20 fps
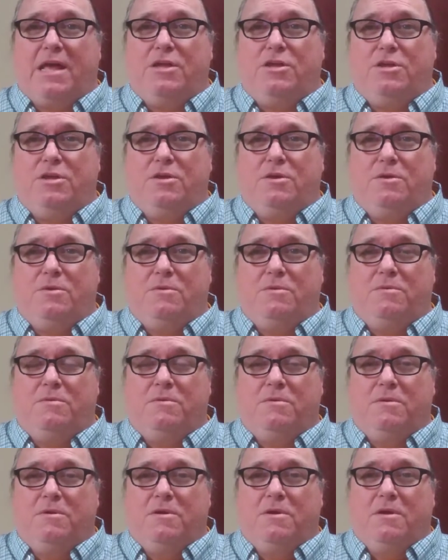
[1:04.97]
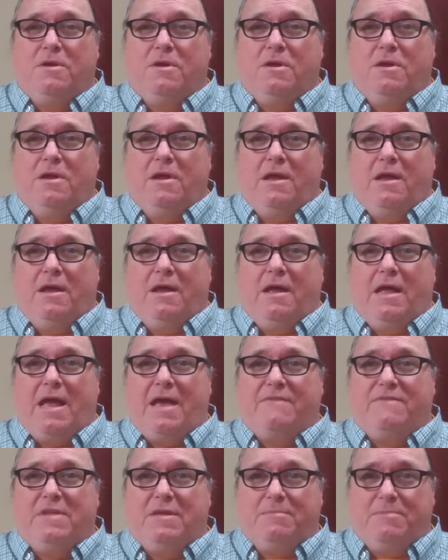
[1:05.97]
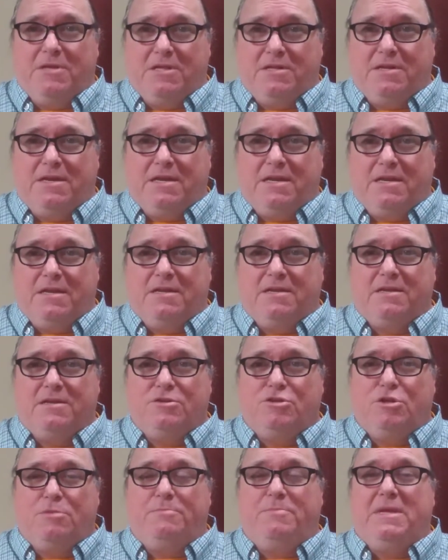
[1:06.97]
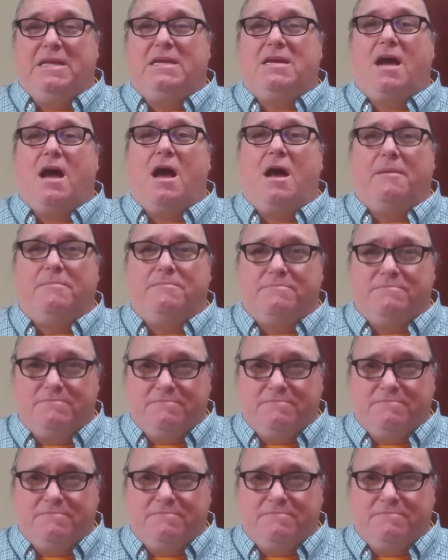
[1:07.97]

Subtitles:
you have the ability to become,